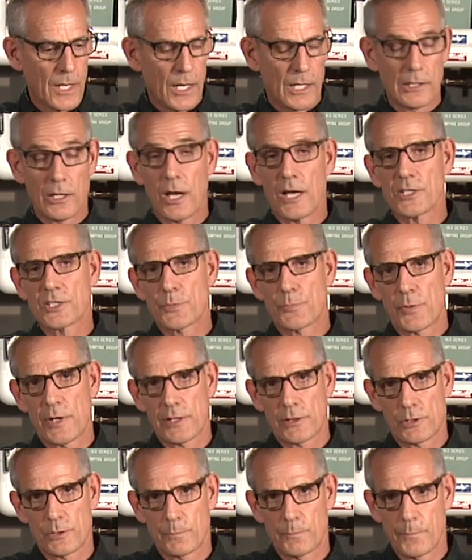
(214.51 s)
a lawn
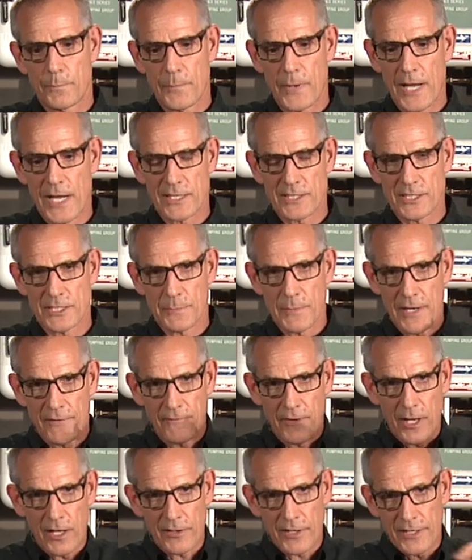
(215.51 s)
sprinkler box is my
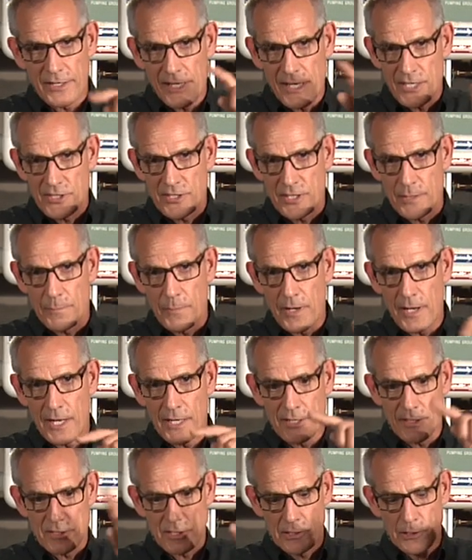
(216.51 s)
vault on the edge of the
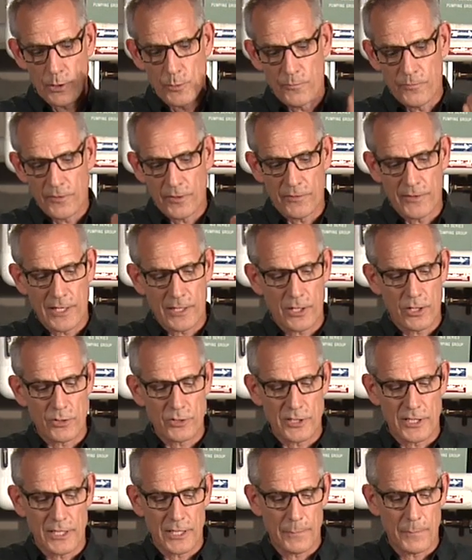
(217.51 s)
pond. It's a loop field that
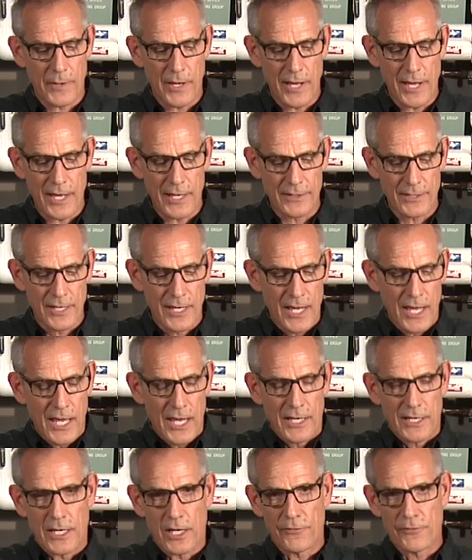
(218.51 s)
goes into the pond.
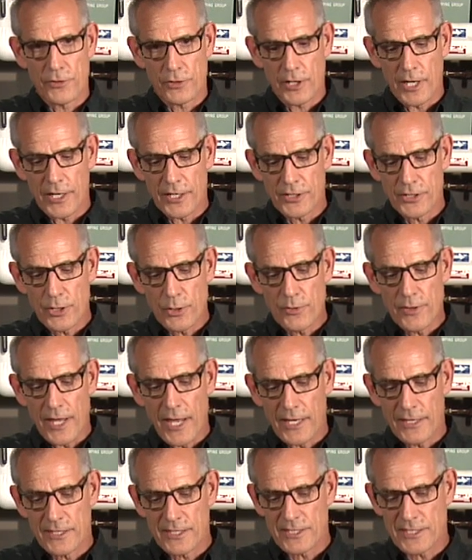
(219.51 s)
Now, if you're going to do
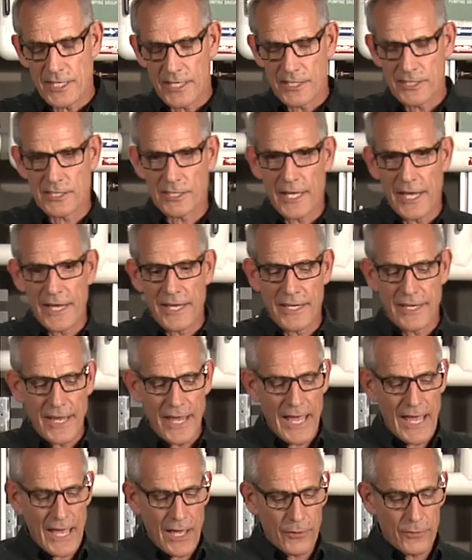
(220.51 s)
that and this thing is laying
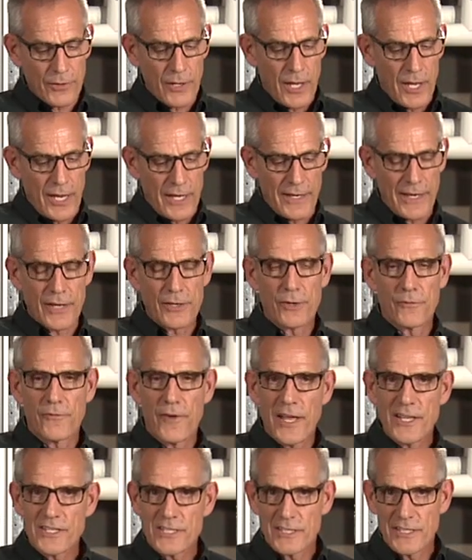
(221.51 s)
down, now your
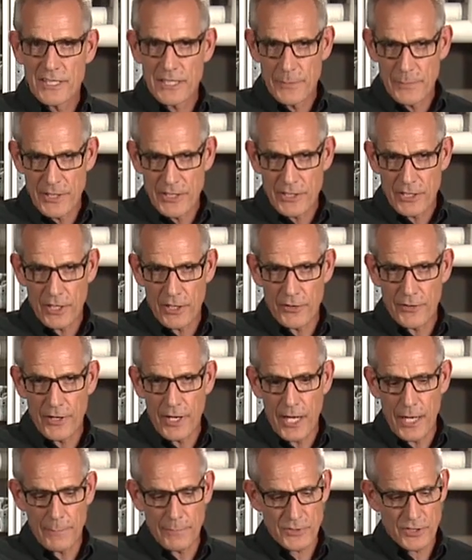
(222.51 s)
vents need to be turned
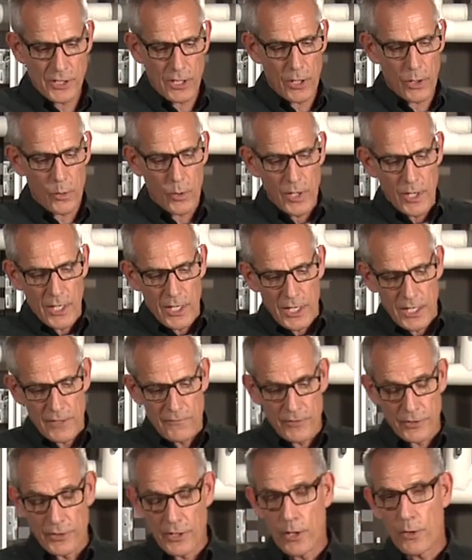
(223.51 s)
up. So
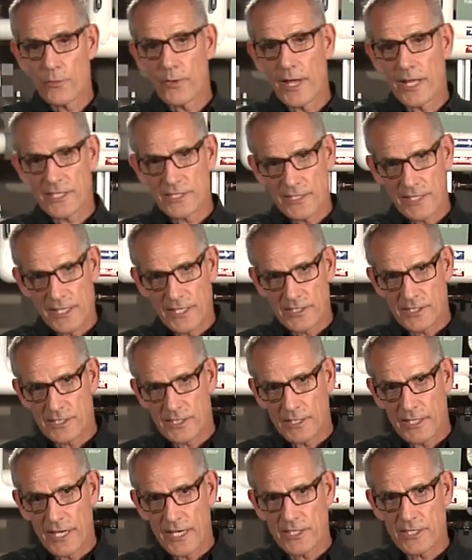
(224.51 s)
if you know that's the
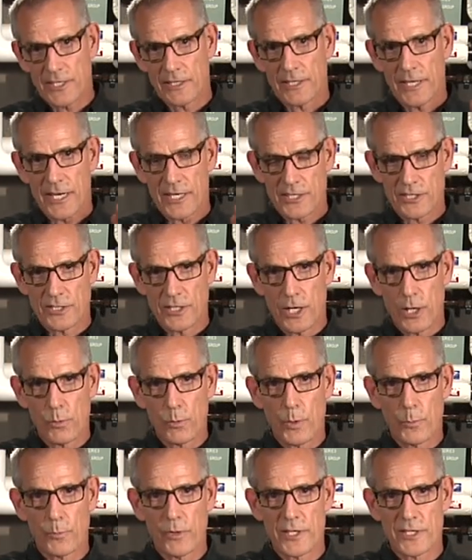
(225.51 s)
installation, let us know
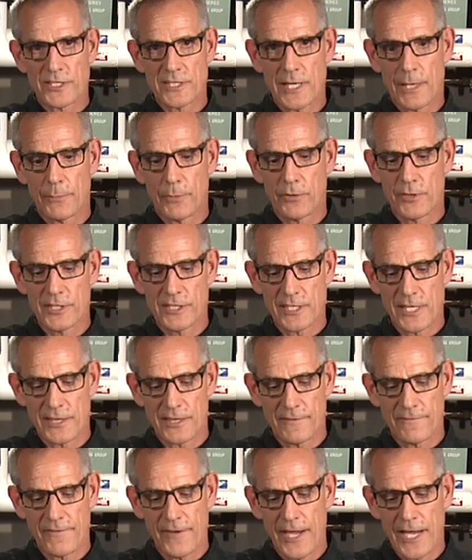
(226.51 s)
when we assemble this
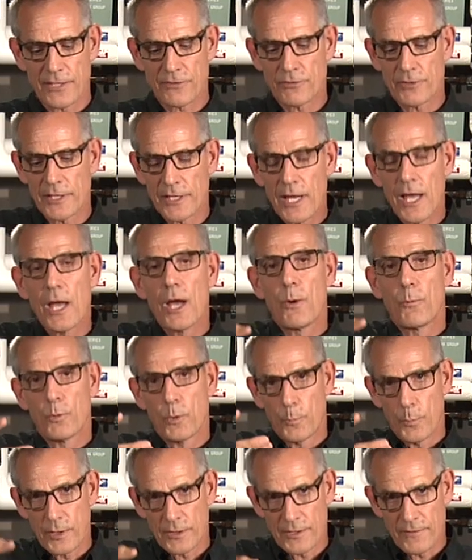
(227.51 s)
at the factory.
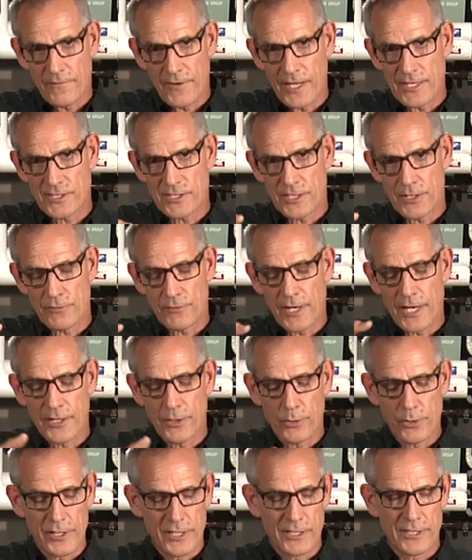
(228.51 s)
We'll put the vents in the
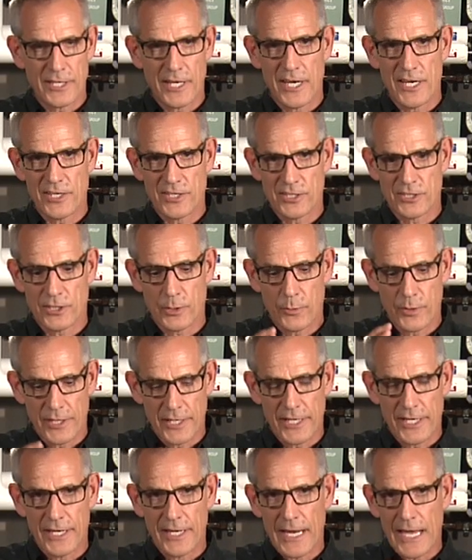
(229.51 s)
right orientation so when
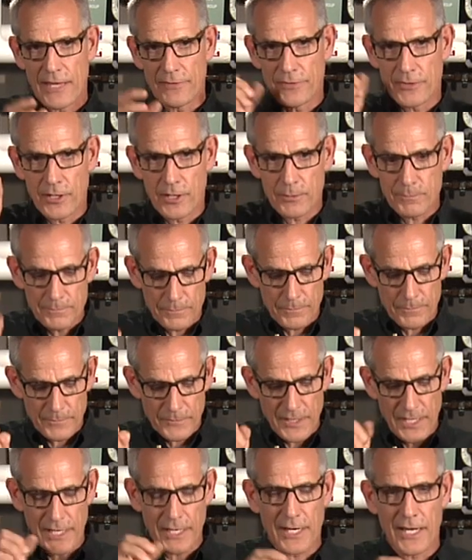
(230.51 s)
you get it out there,
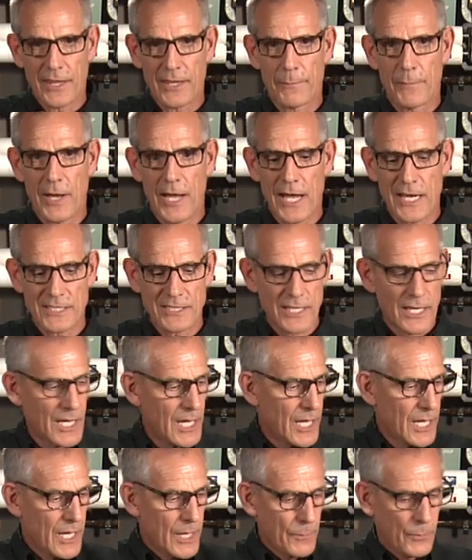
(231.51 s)
take it out of the box,
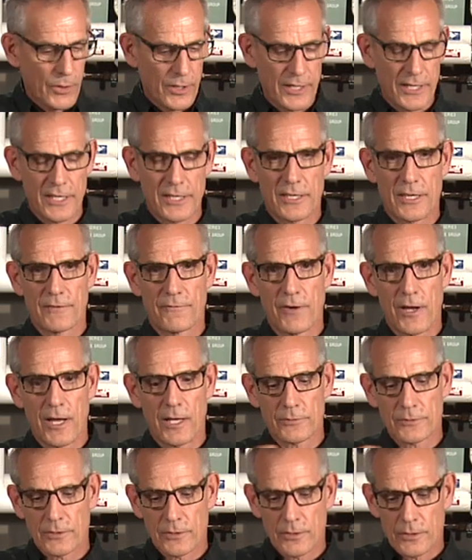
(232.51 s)
put it into the
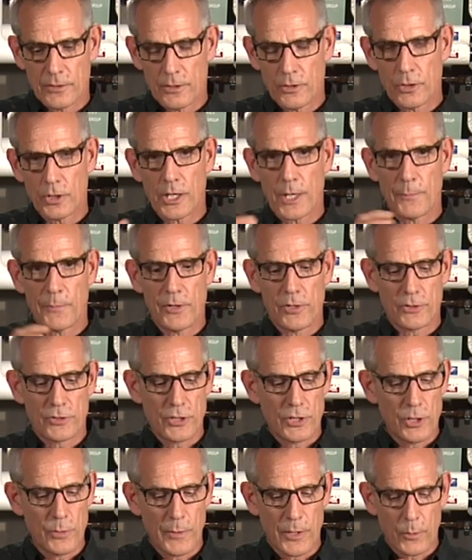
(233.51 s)
vault, hook up your
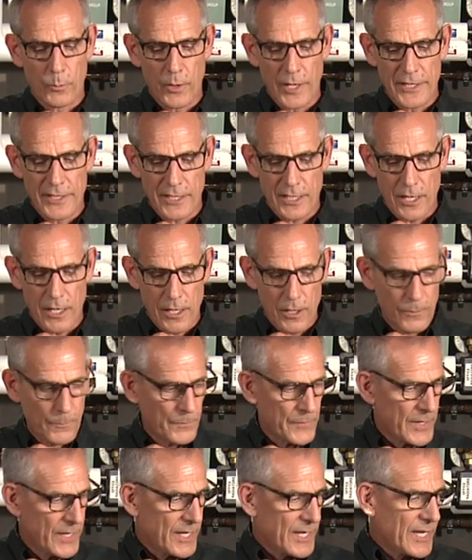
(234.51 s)
tube, and away you
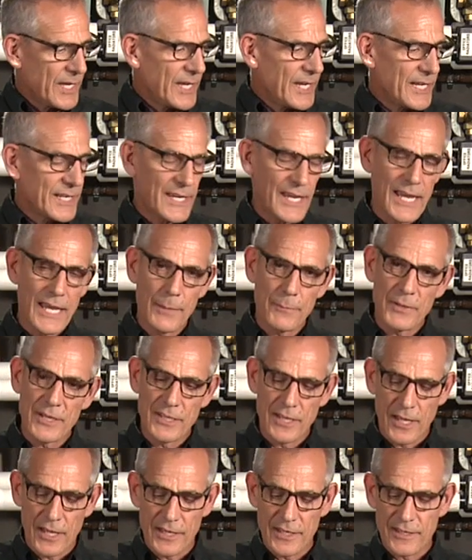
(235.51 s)
go. It can be
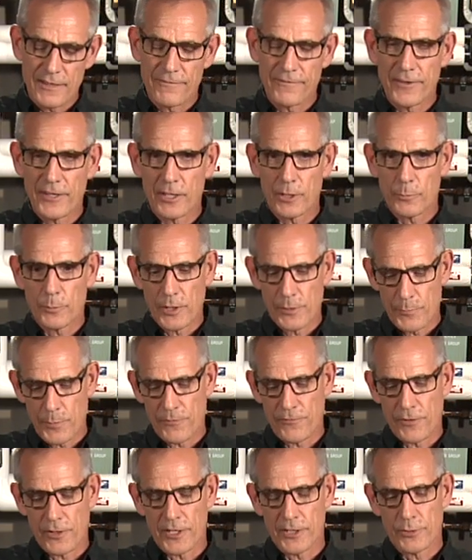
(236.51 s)
done in the field. We
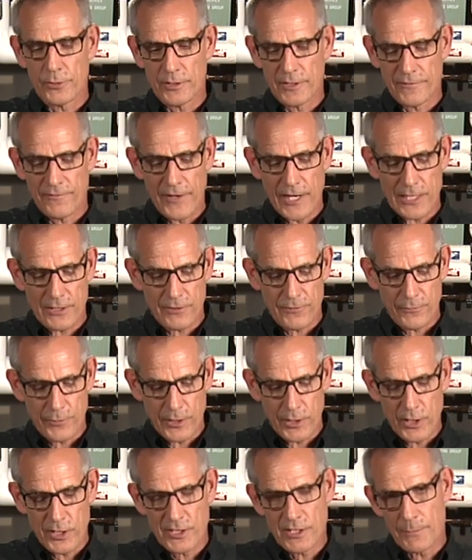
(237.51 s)
prefer to do it in the factory if
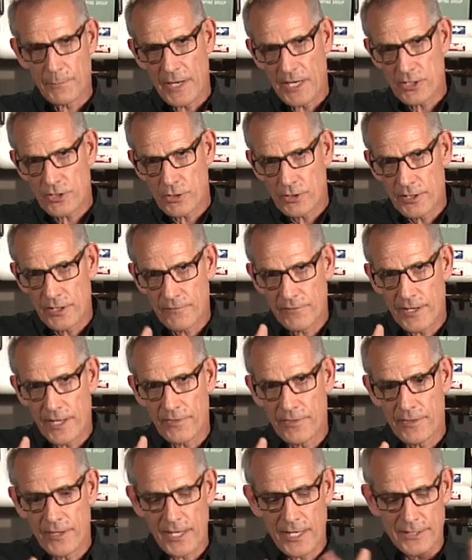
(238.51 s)
we could to make sure you've
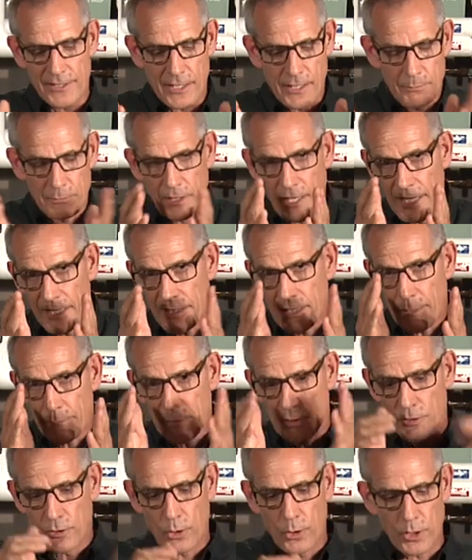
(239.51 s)
got that um, lined
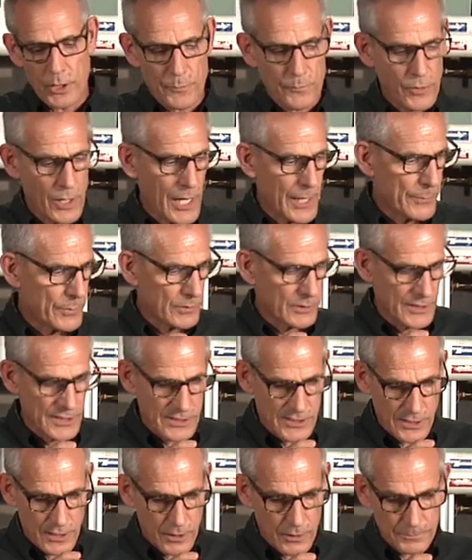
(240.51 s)
up and torqued
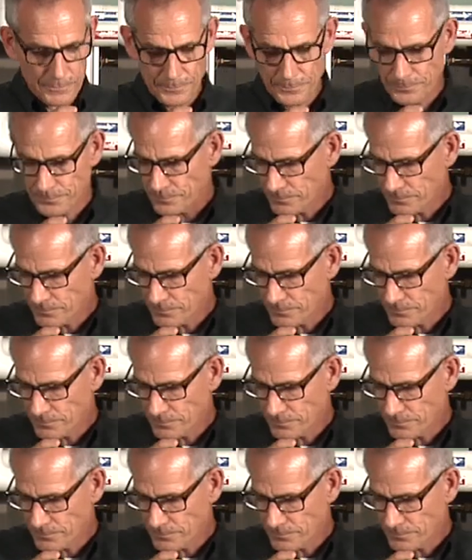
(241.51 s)
properly. So